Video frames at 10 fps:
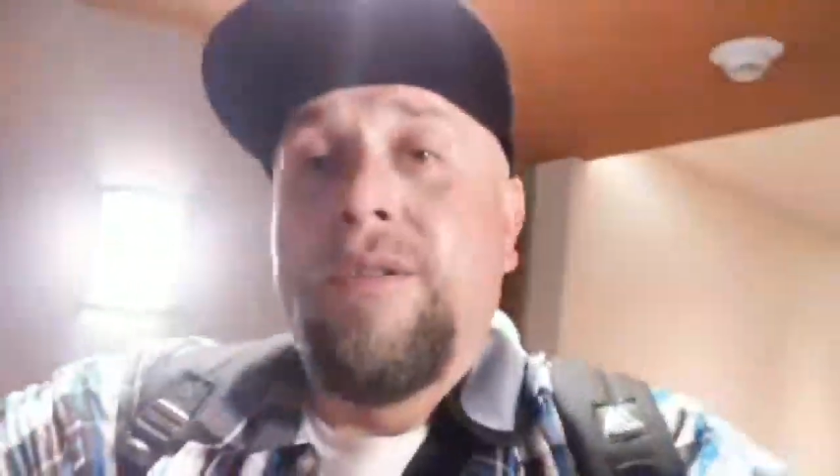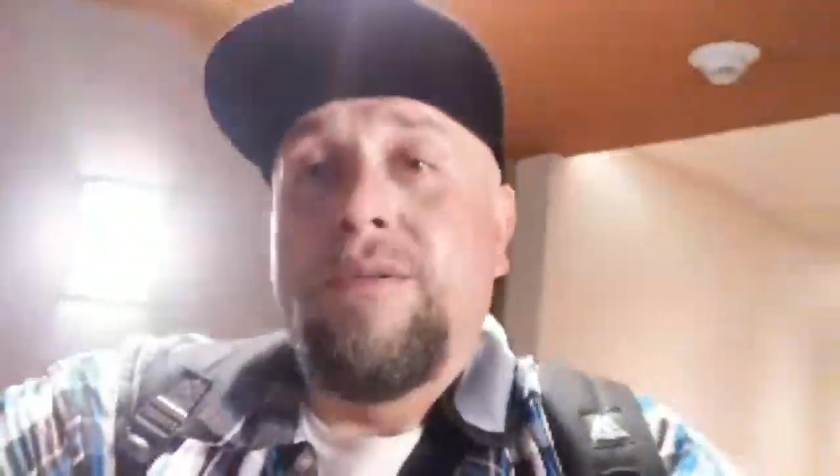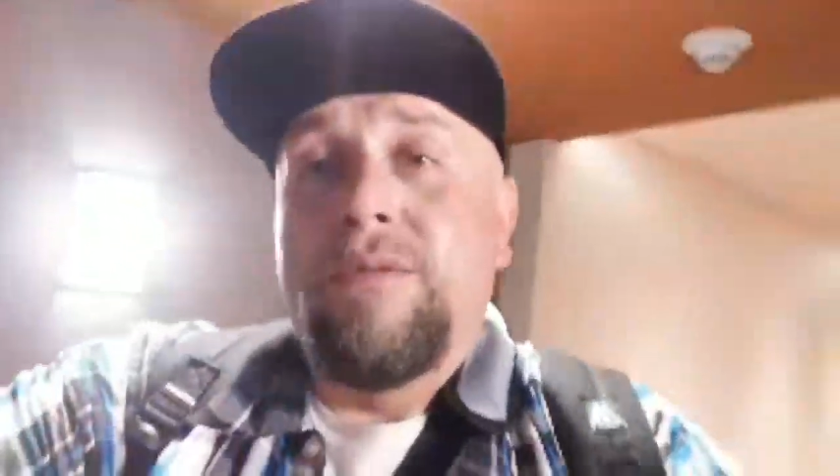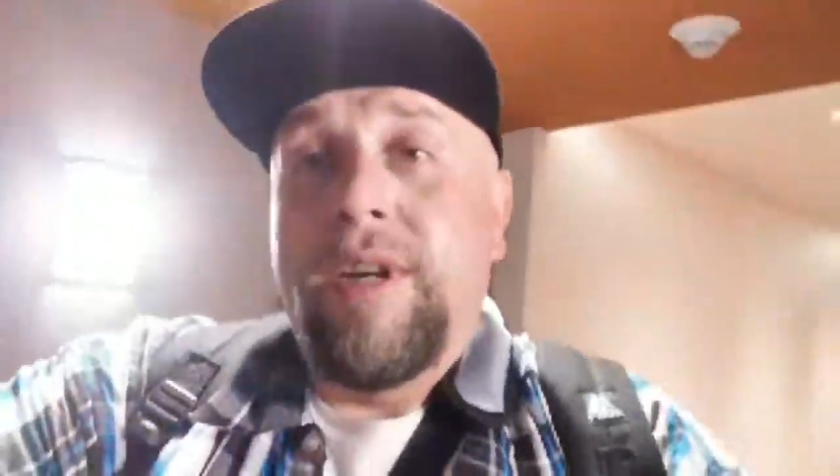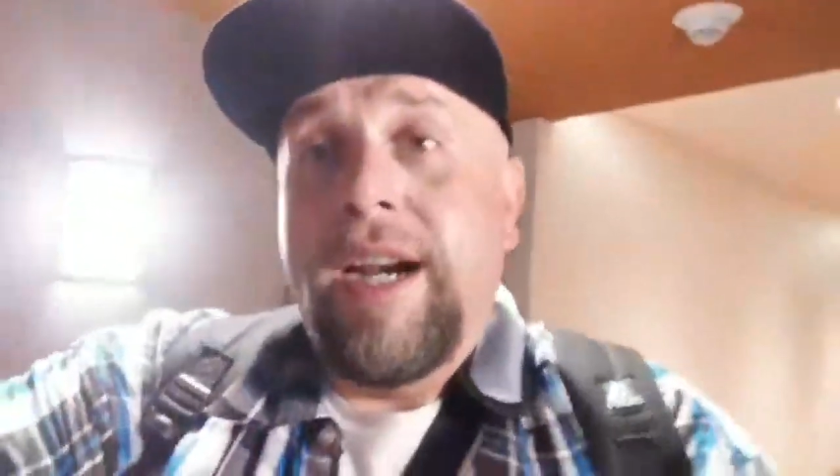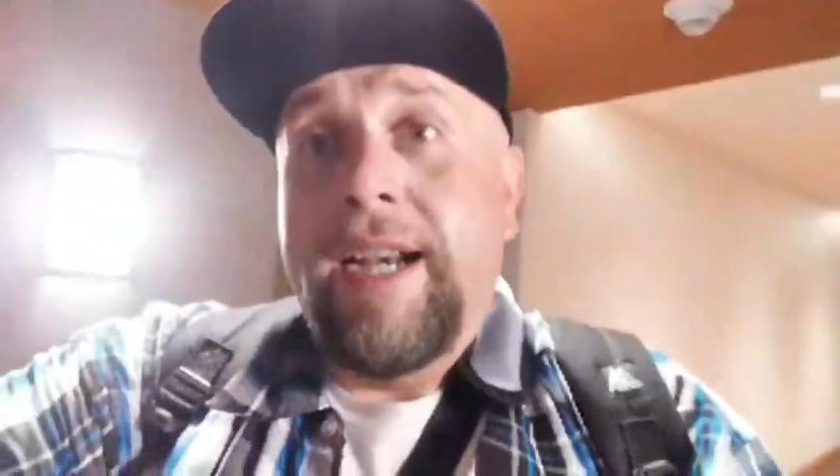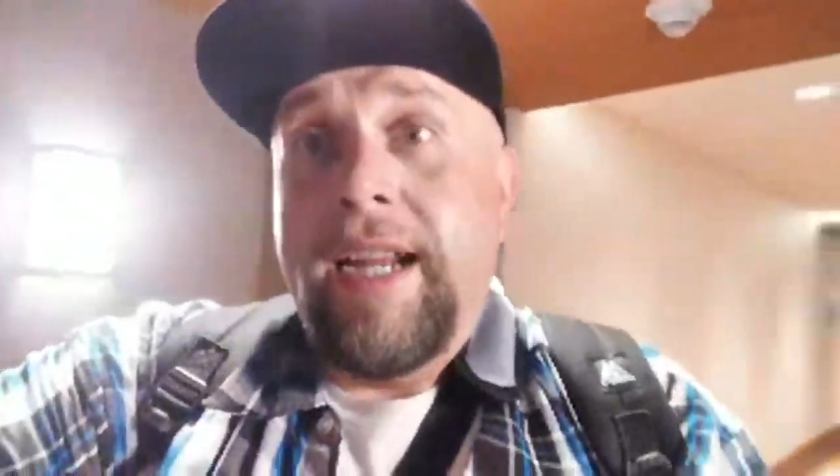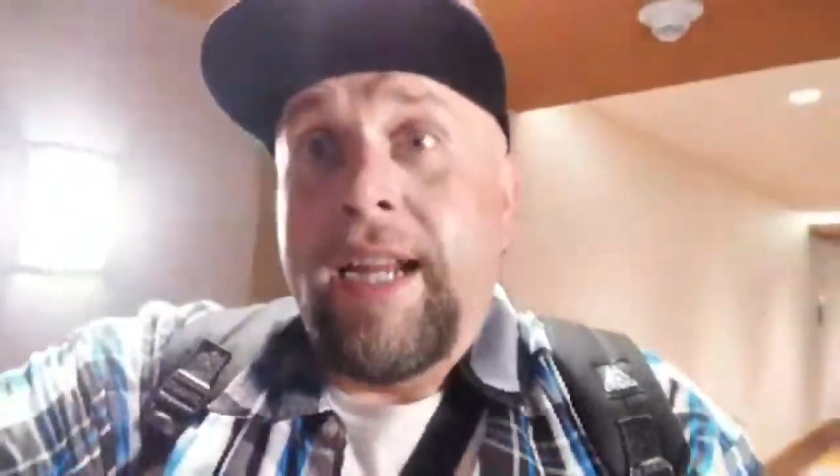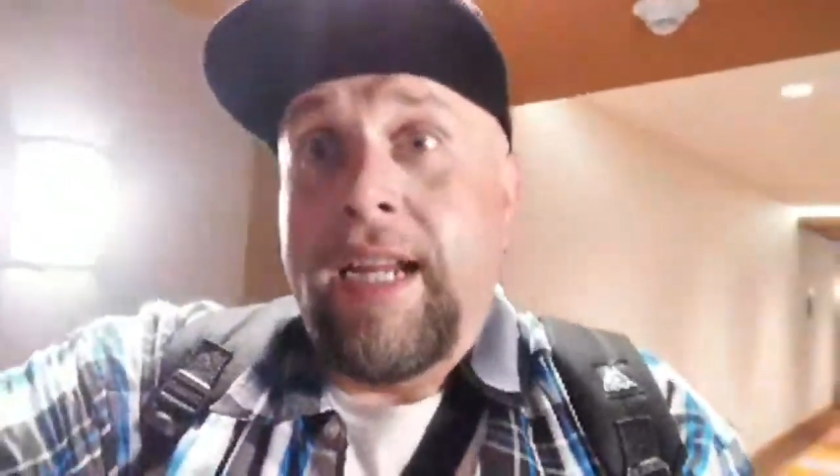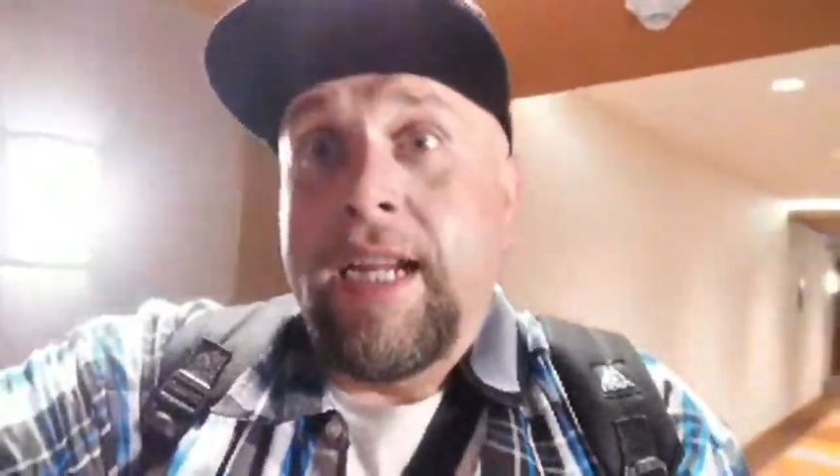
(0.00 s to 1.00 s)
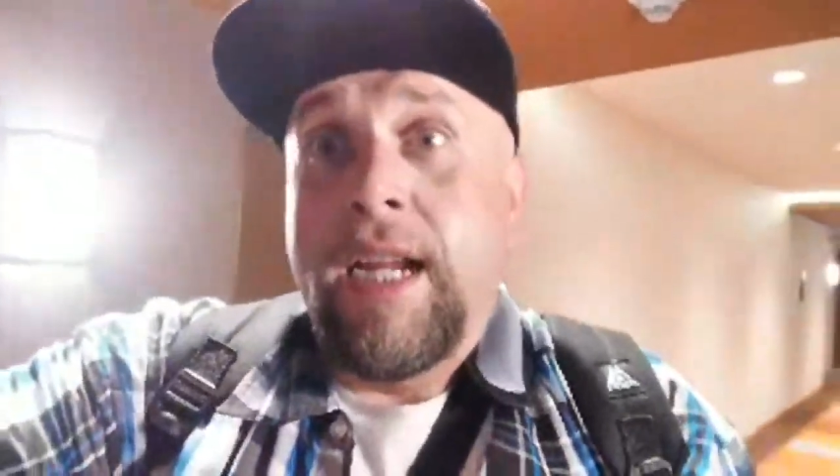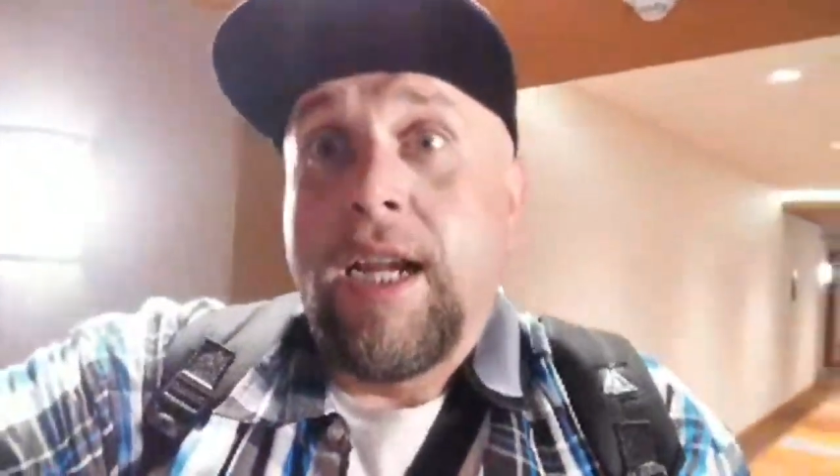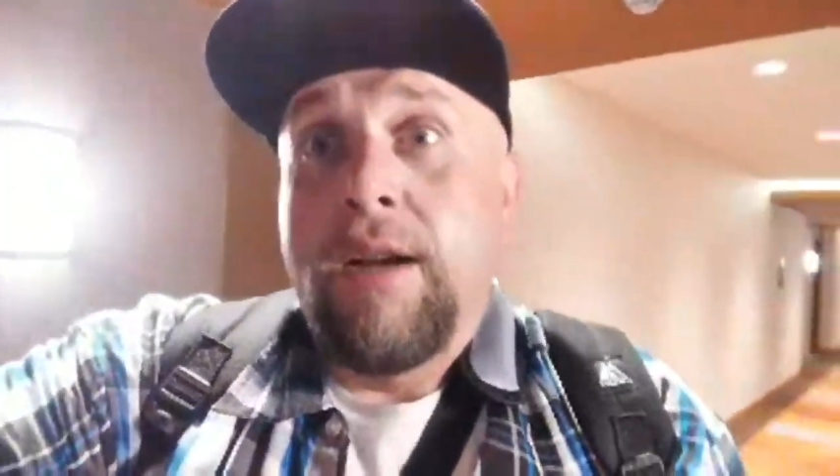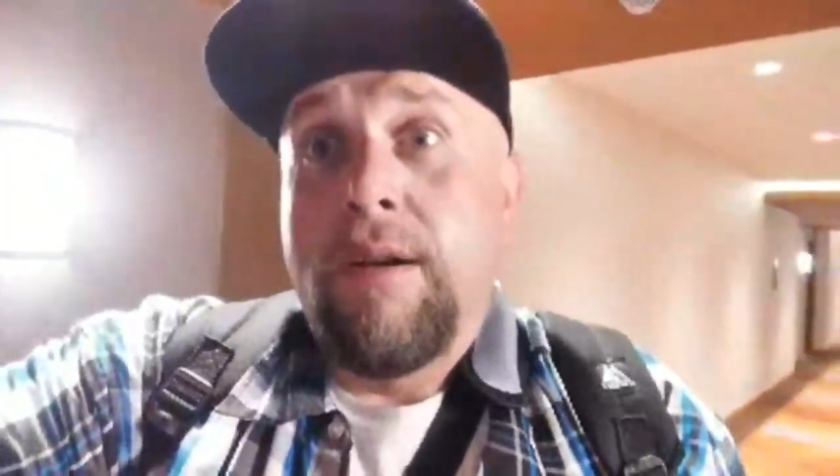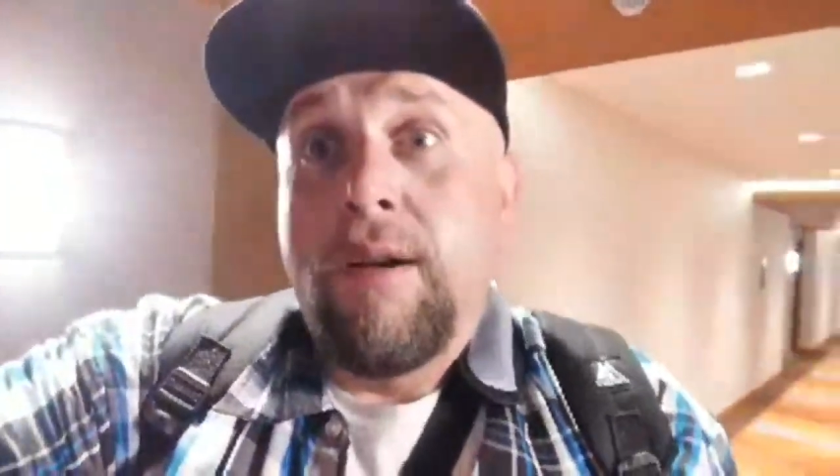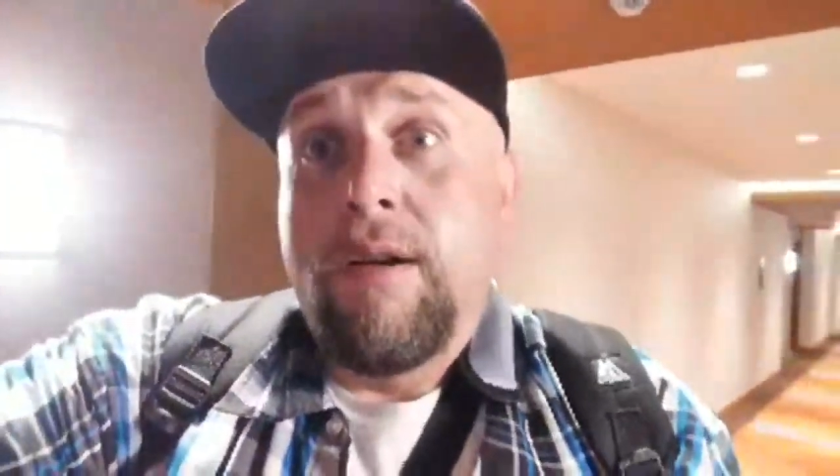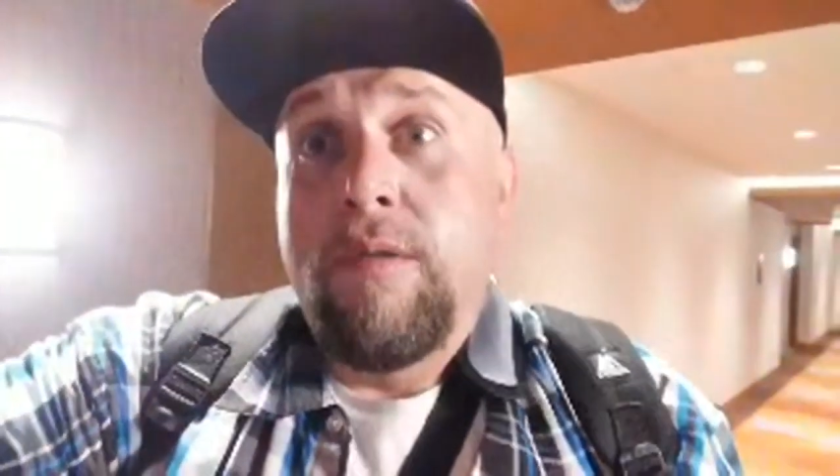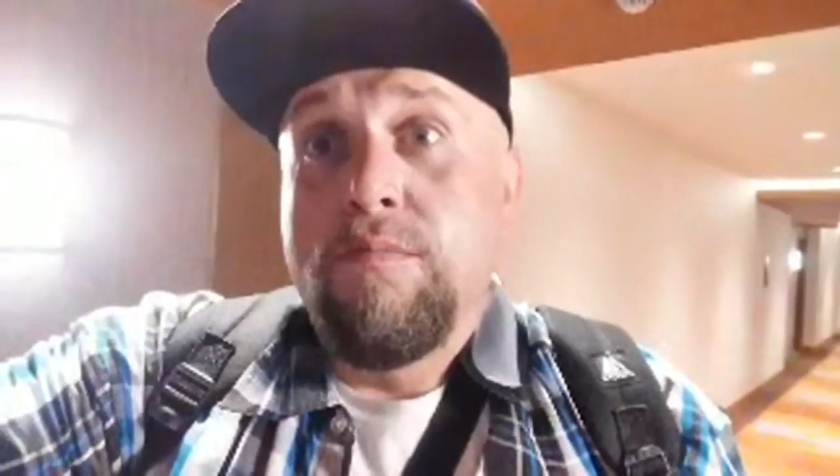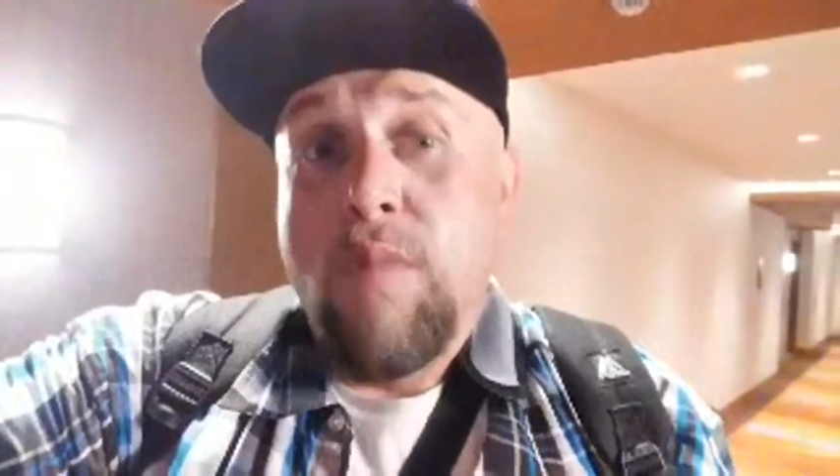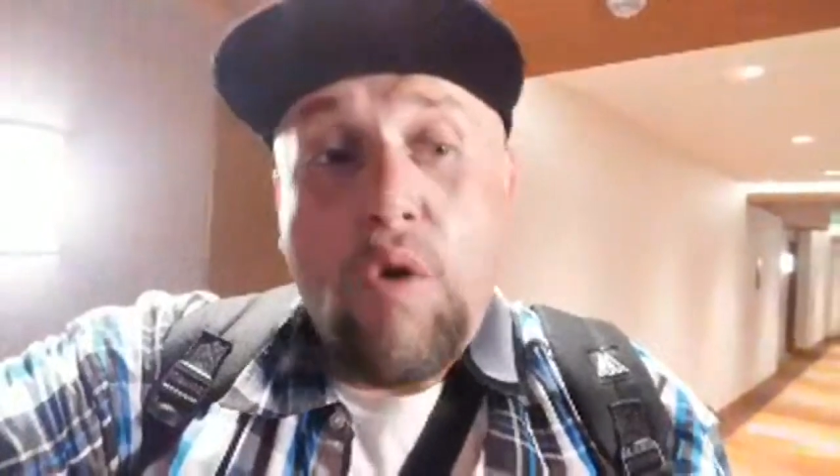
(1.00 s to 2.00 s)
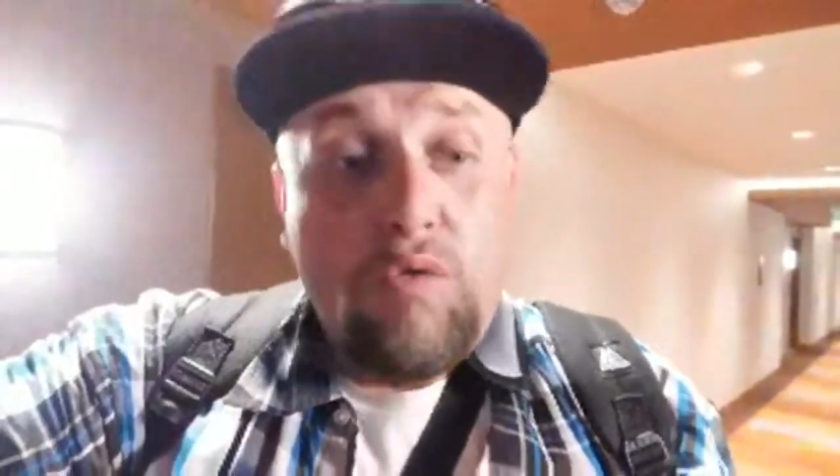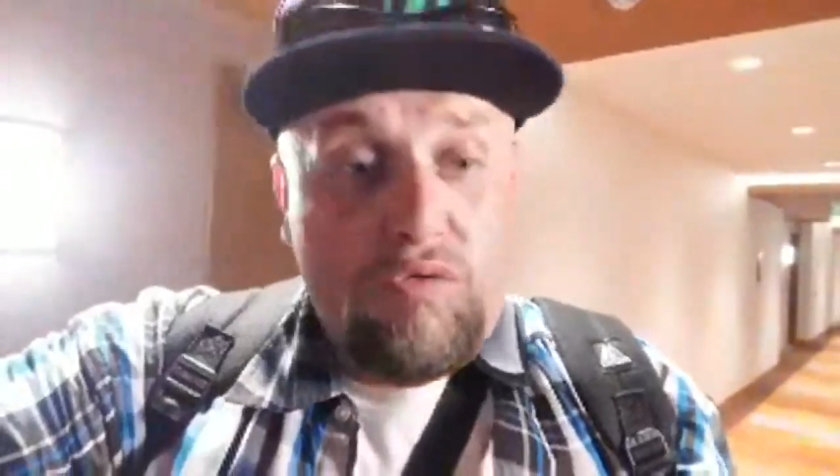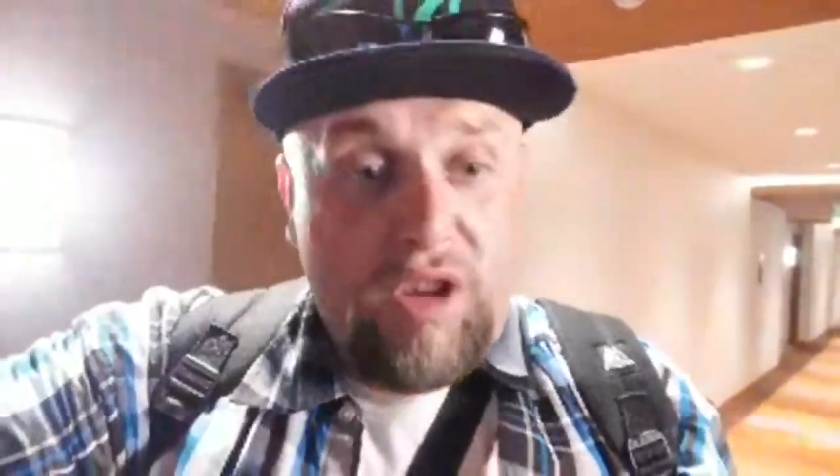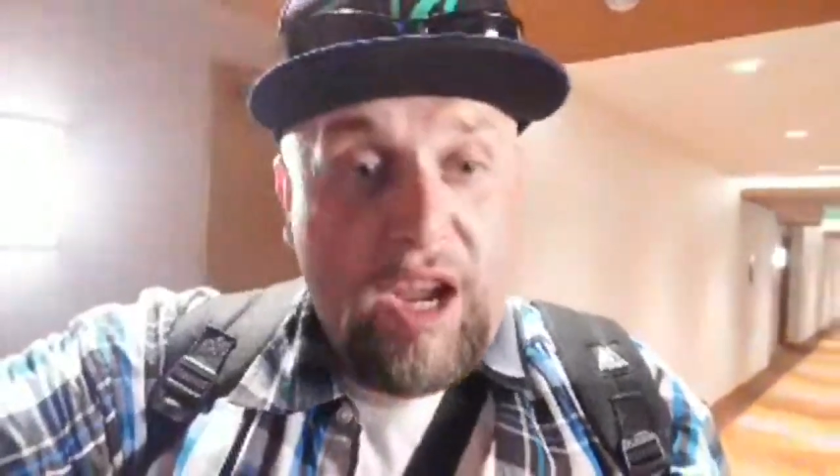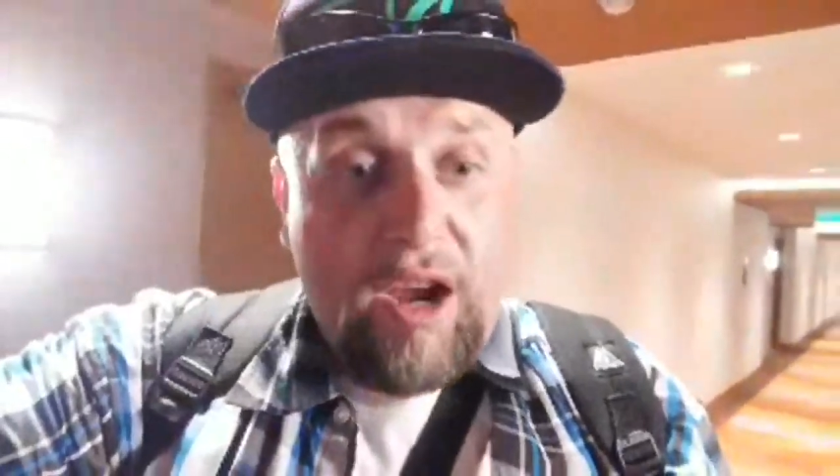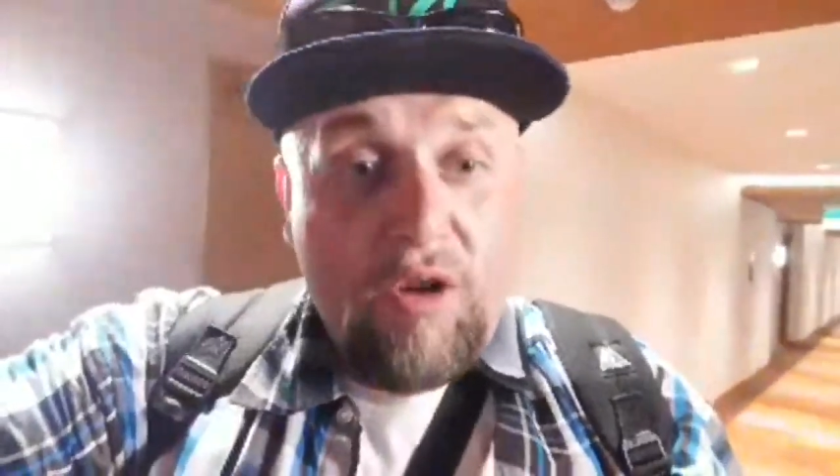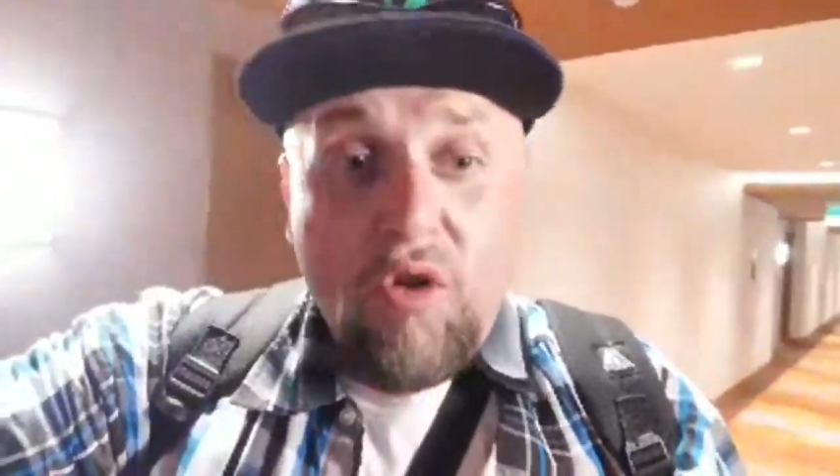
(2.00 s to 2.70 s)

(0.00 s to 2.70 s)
We're at a motel,